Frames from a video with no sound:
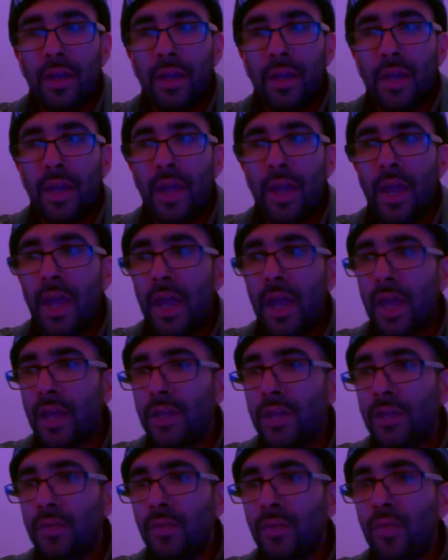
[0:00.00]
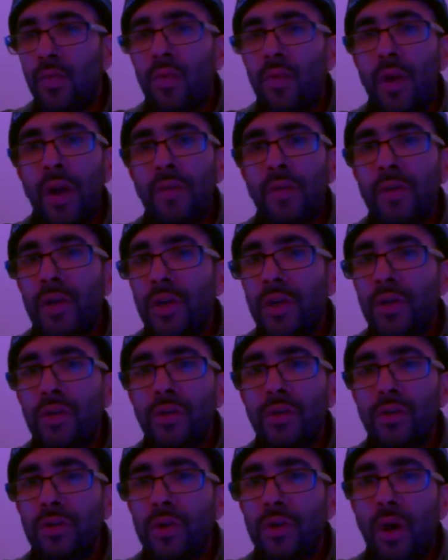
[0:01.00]
And whatever you
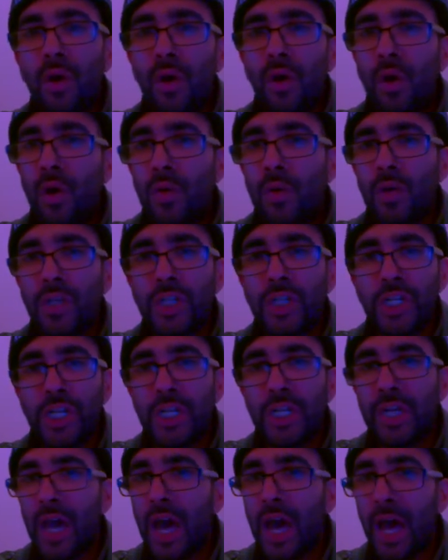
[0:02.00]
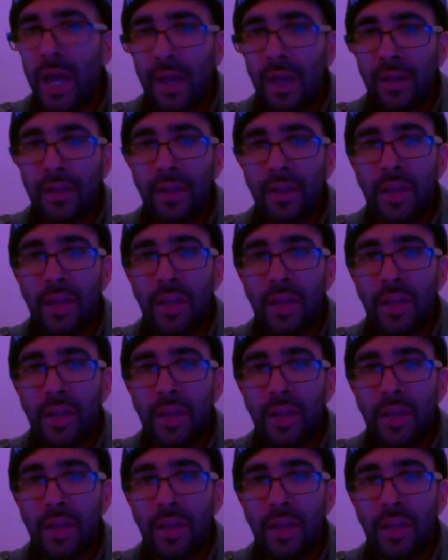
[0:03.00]
do, don't go with GDAX.